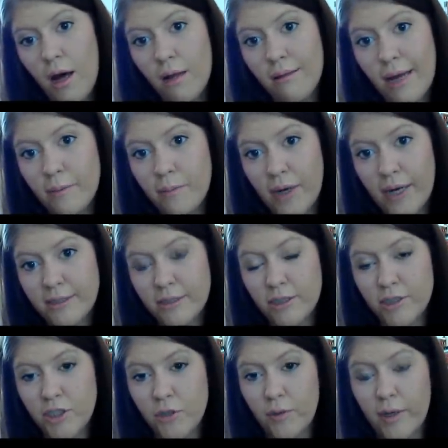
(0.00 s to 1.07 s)
A lot of
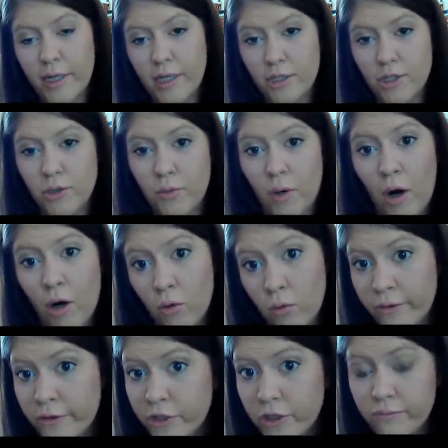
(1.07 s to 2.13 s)
bronzers you run into are
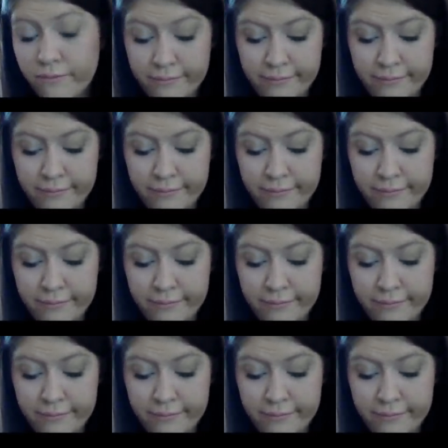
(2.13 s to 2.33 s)
orange,